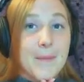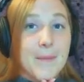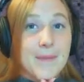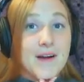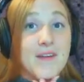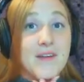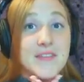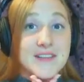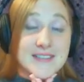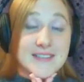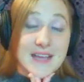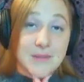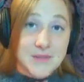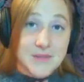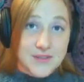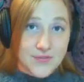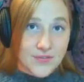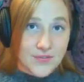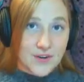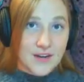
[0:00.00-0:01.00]
But this game
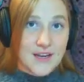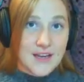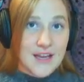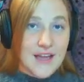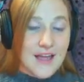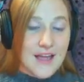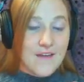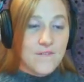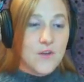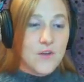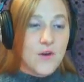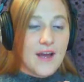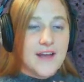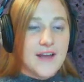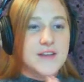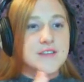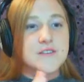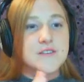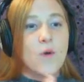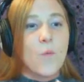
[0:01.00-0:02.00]
is free. If you
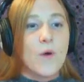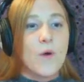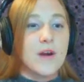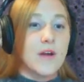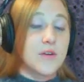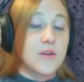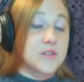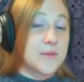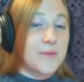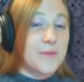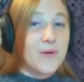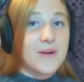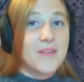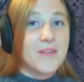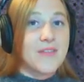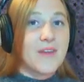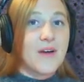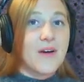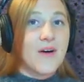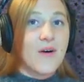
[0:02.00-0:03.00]
guys want to go support
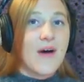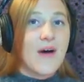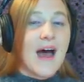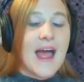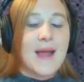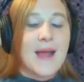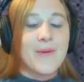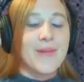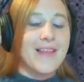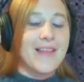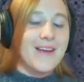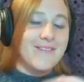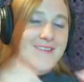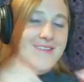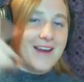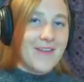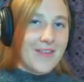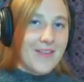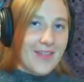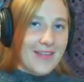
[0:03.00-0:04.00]
it though, I will leave
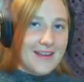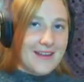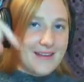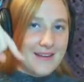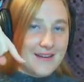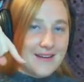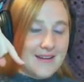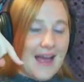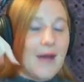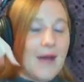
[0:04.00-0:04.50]
down the link in,